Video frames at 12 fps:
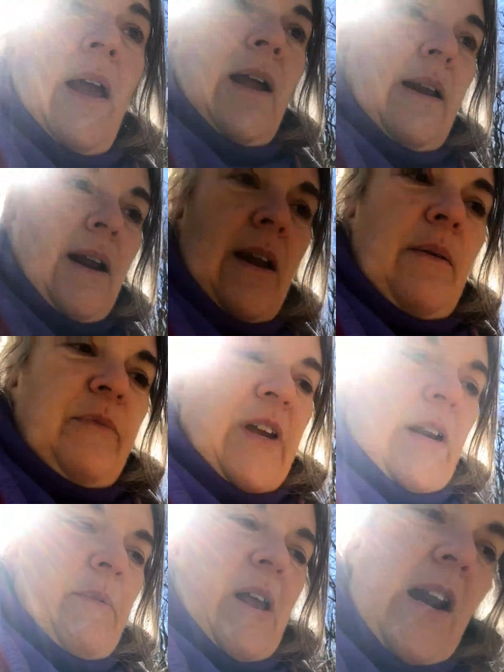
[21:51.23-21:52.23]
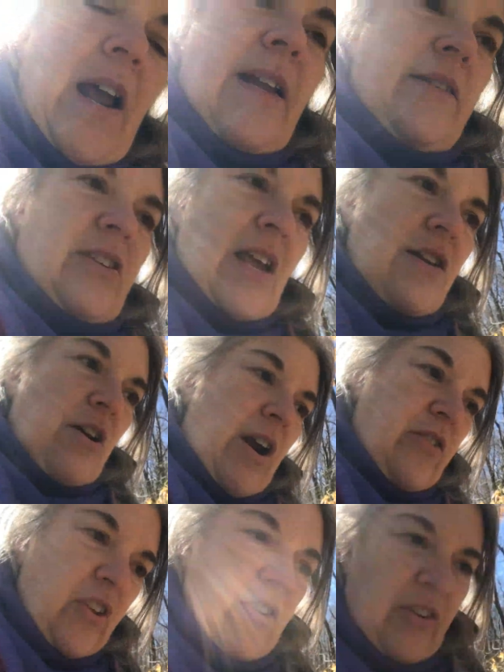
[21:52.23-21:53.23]
And I'm thinking, and I said to her,
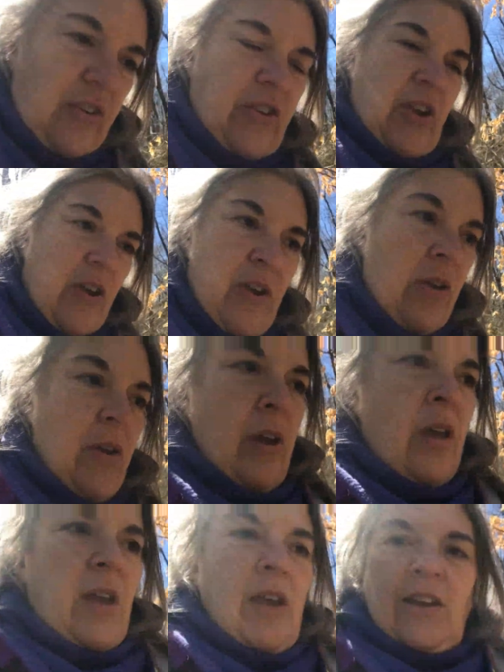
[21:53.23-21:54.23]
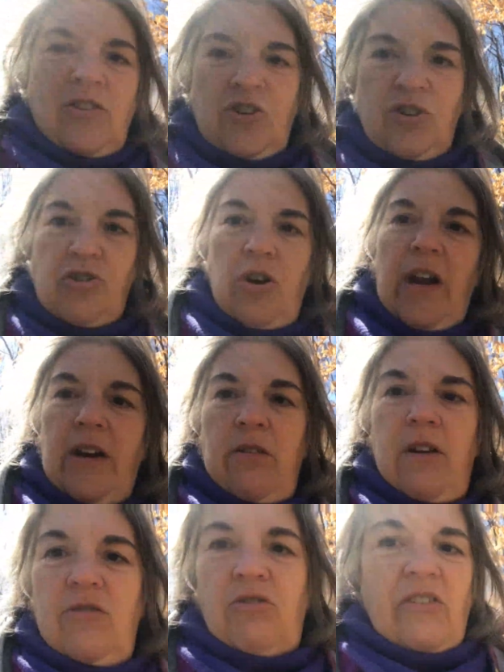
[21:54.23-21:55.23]
I said, is your
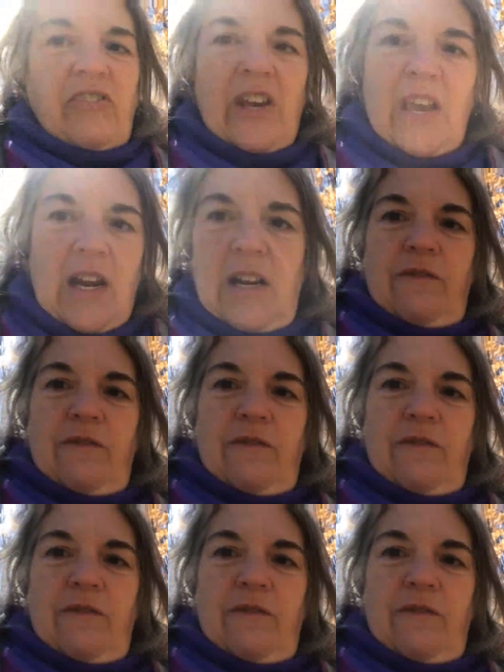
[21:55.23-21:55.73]
trainer addressing any